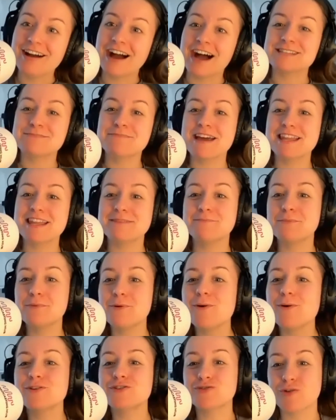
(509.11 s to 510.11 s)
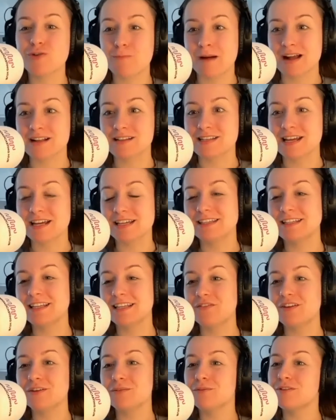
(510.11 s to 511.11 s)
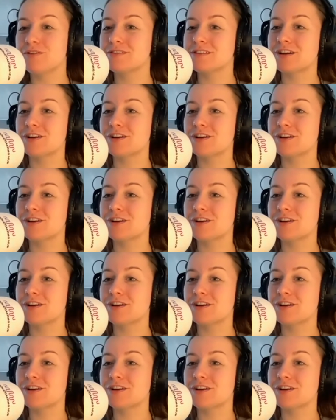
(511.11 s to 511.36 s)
has made it more traumatic than if he was